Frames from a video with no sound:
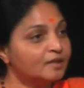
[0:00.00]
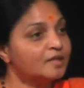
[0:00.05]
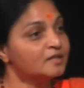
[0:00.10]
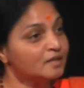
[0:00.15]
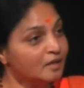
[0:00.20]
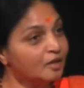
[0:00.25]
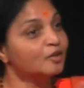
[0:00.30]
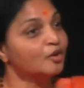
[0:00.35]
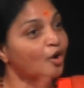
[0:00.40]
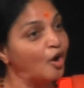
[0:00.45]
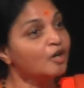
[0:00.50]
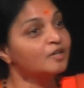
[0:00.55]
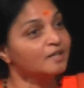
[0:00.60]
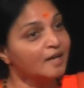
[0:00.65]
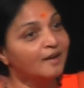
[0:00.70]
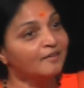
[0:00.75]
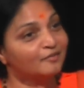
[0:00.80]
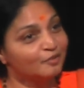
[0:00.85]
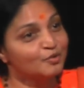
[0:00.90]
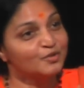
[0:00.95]
there's a lot i
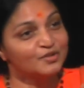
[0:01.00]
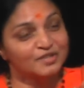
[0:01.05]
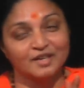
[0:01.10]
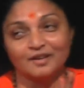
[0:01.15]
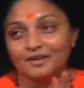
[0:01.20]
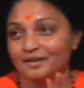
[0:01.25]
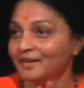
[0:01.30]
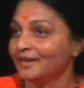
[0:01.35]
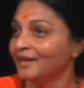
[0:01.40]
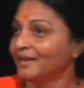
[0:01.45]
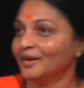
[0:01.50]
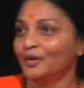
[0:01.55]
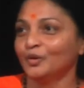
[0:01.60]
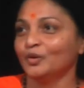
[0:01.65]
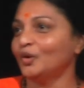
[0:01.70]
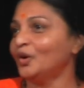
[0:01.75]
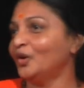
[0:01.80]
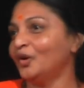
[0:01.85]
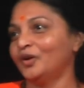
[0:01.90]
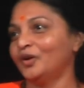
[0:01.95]
have to say oh